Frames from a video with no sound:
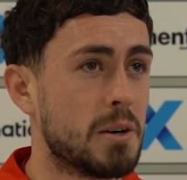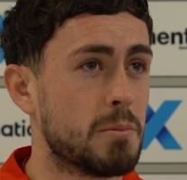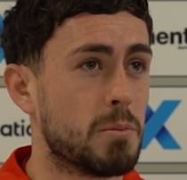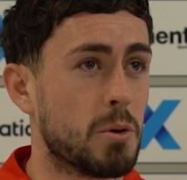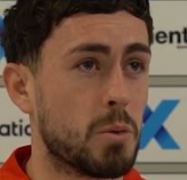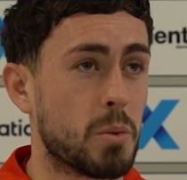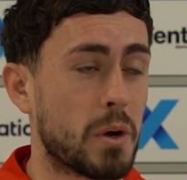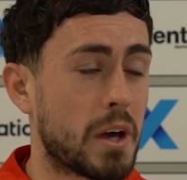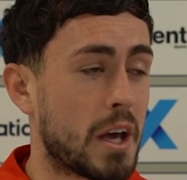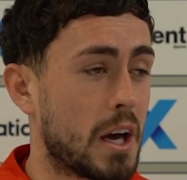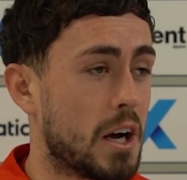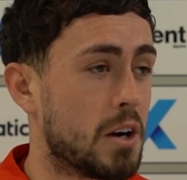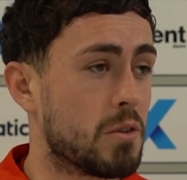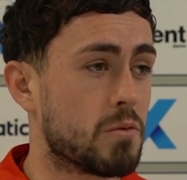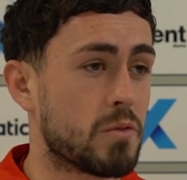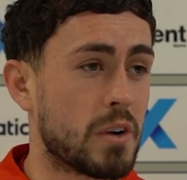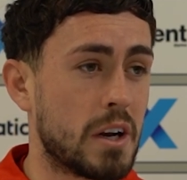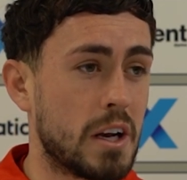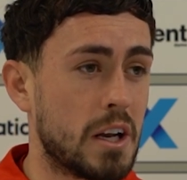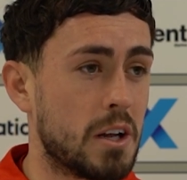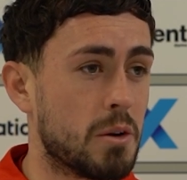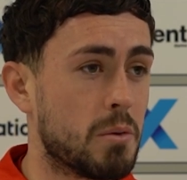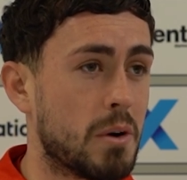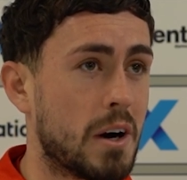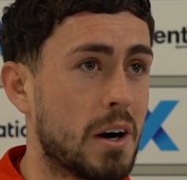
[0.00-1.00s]
But we get on
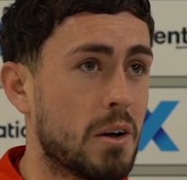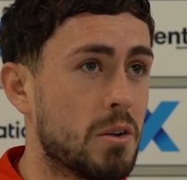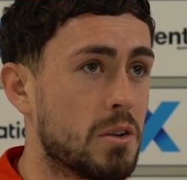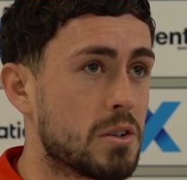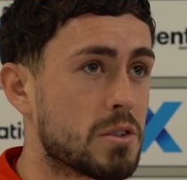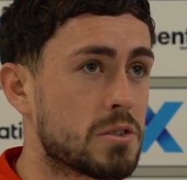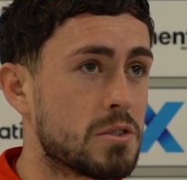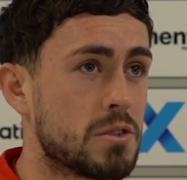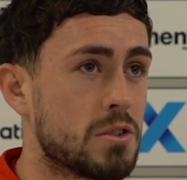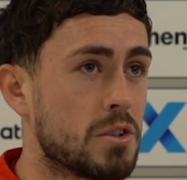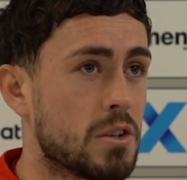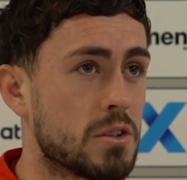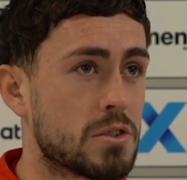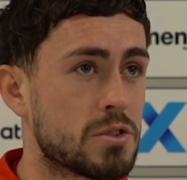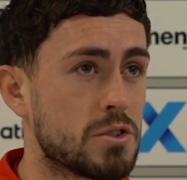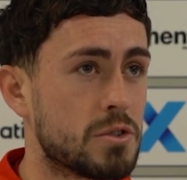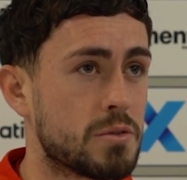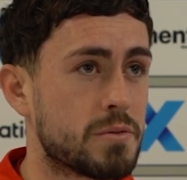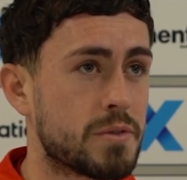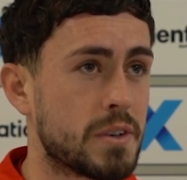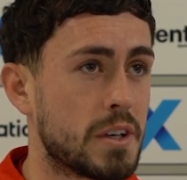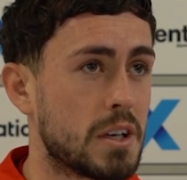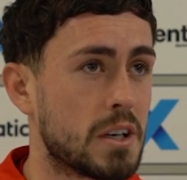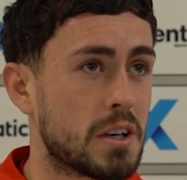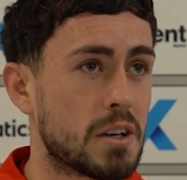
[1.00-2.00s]
really well. There's
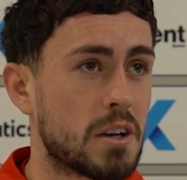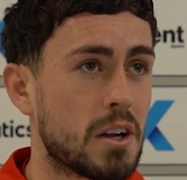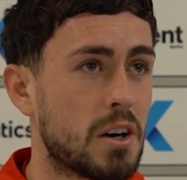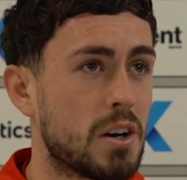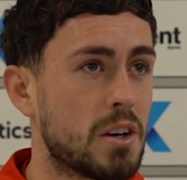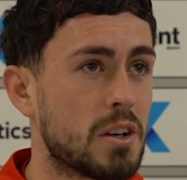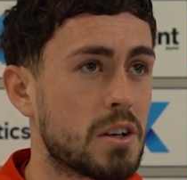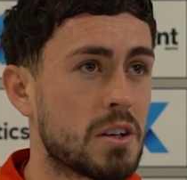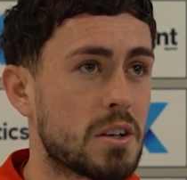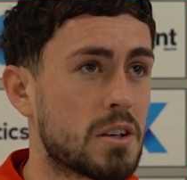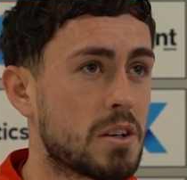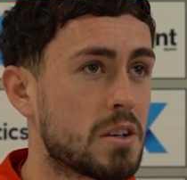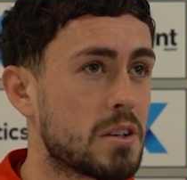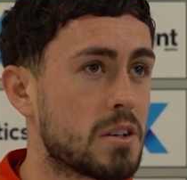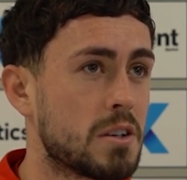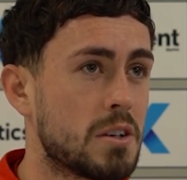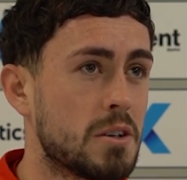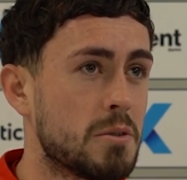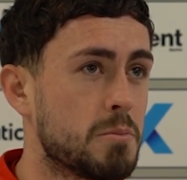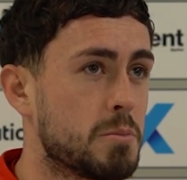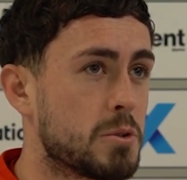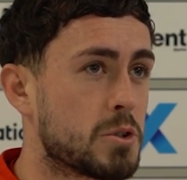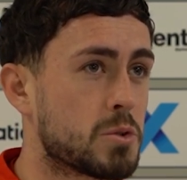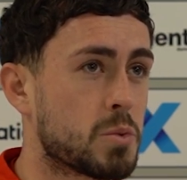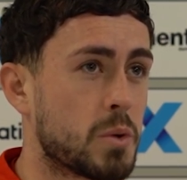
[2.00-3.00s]
nothing like
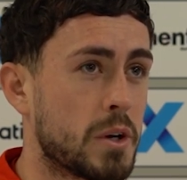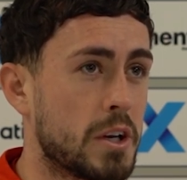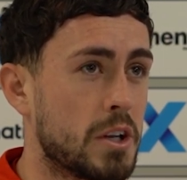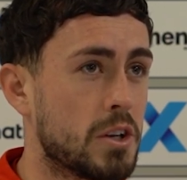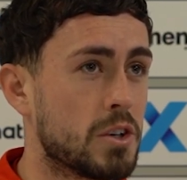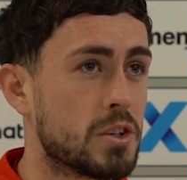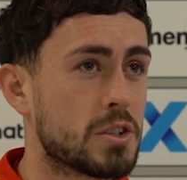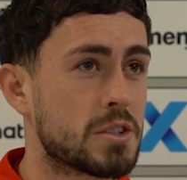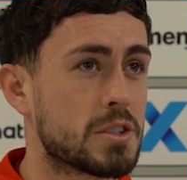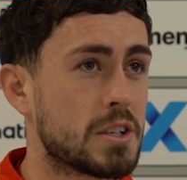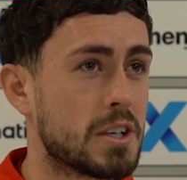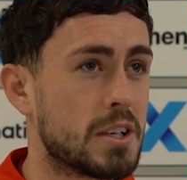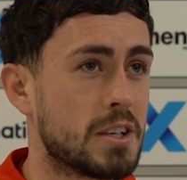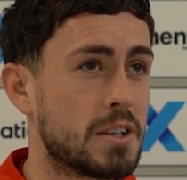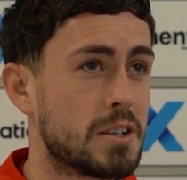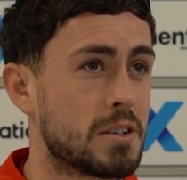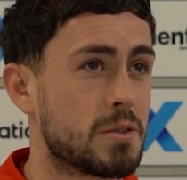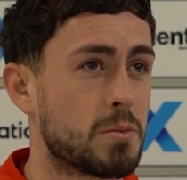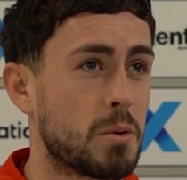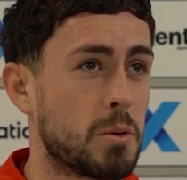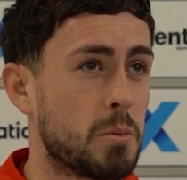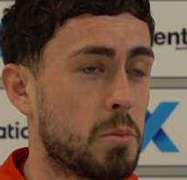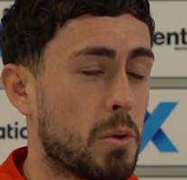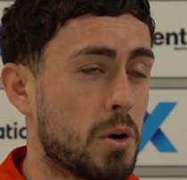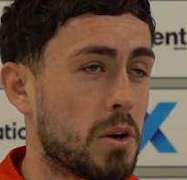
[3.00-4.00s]
between us, and
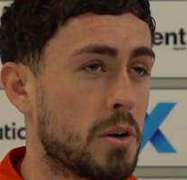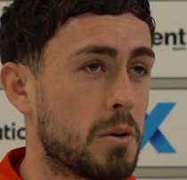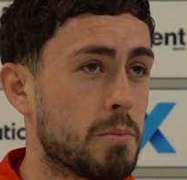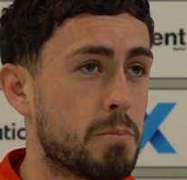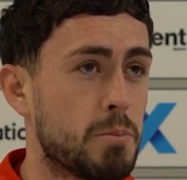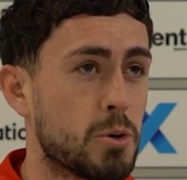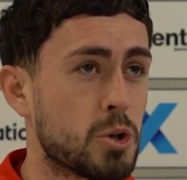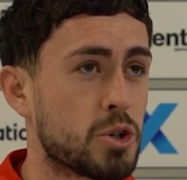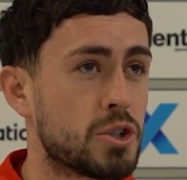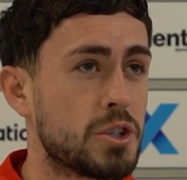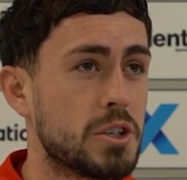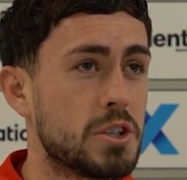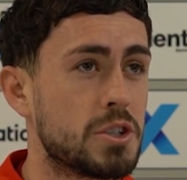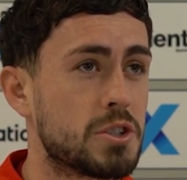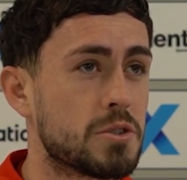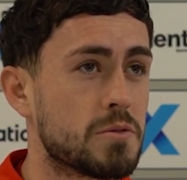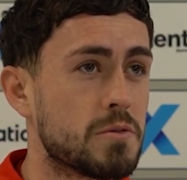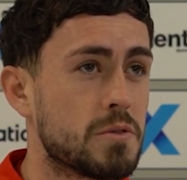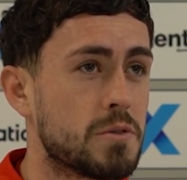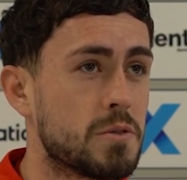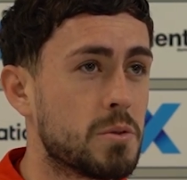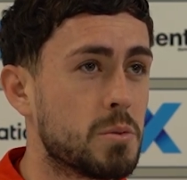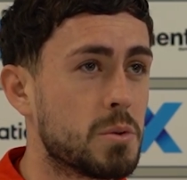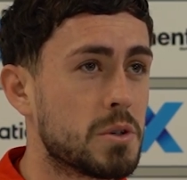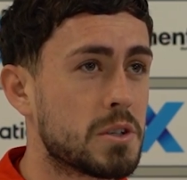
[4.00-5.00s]
we want to push each other
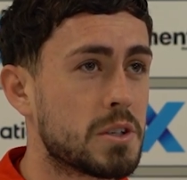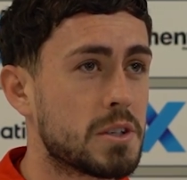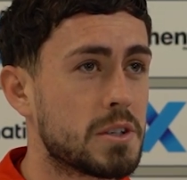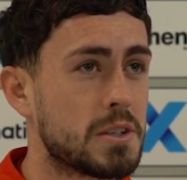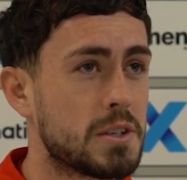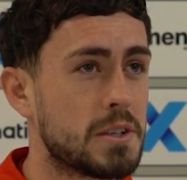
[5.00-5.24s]
forward.